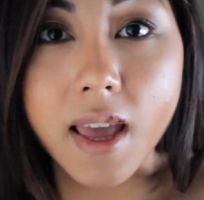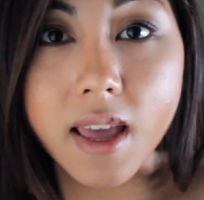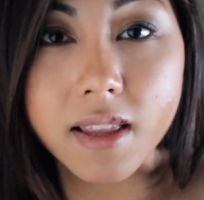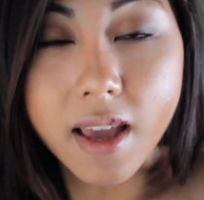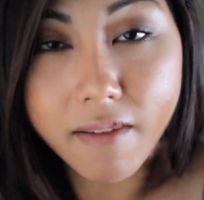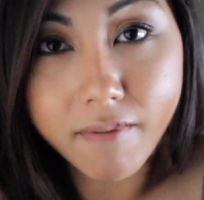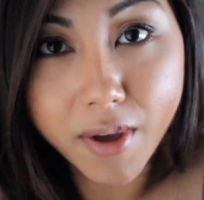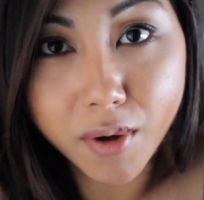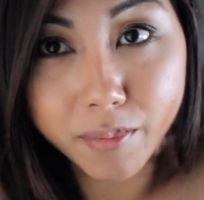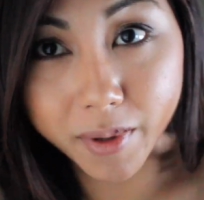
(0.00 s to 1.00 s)
And yeah, I
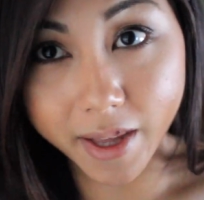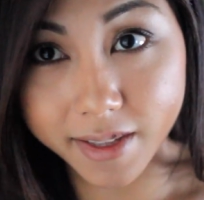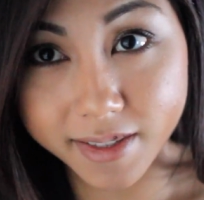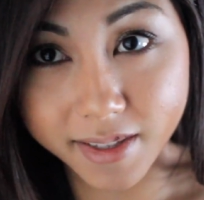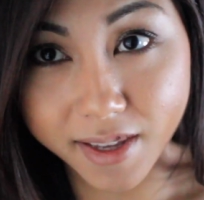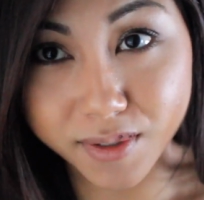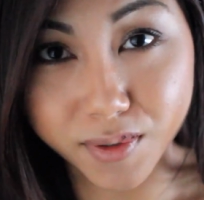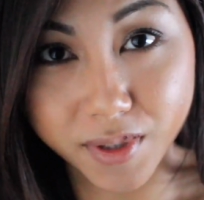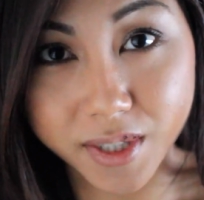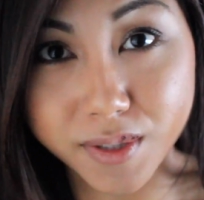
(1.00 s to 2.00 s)
hope you guys
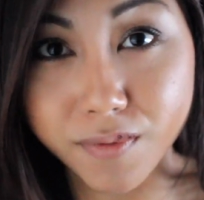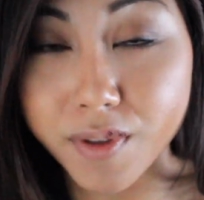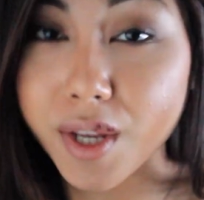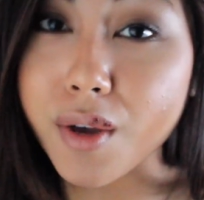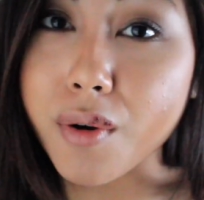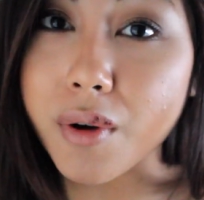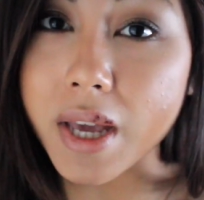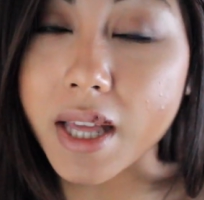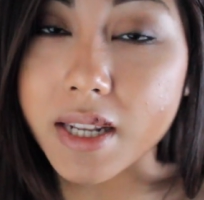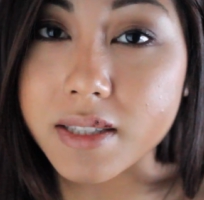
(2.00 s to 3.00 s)
enjoyed this video,
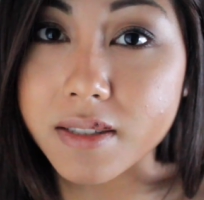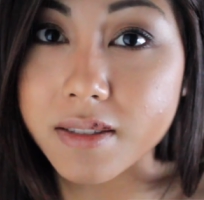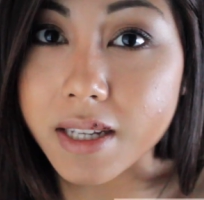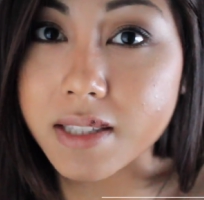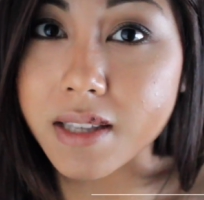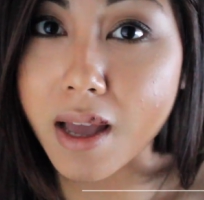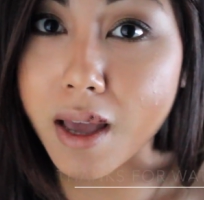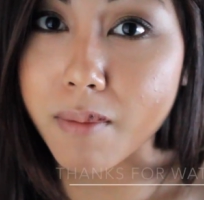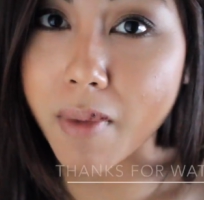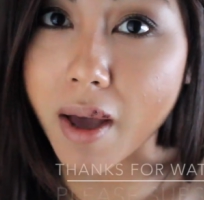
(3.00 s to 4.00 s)
and until next
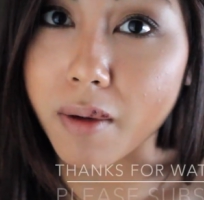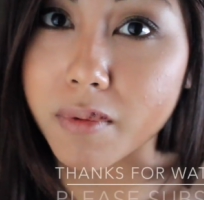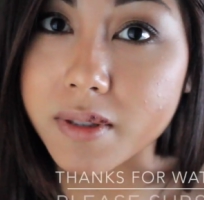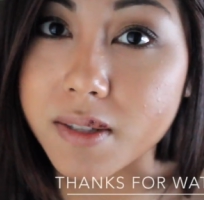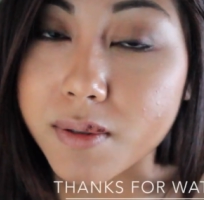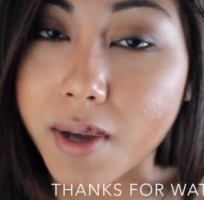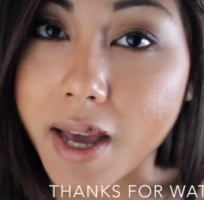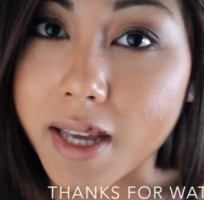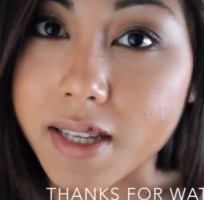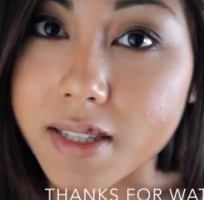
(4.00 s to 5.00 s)
time, I will see you
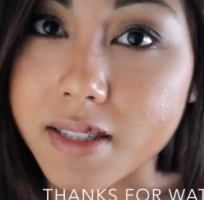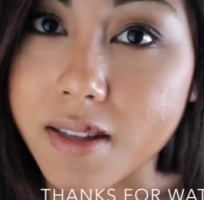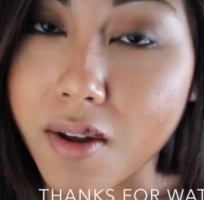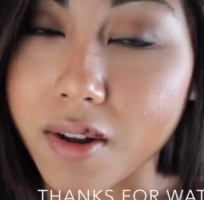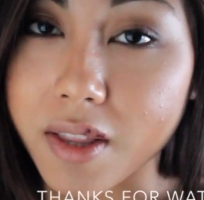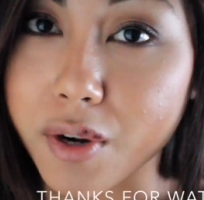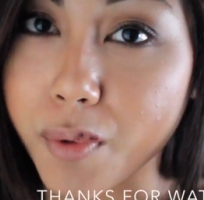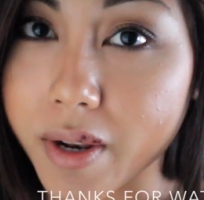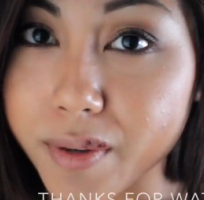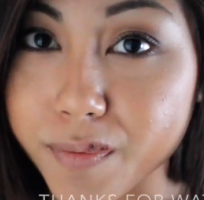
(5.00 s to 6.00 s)
guys on a later
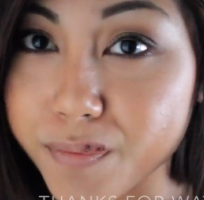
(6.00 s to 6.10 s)
one.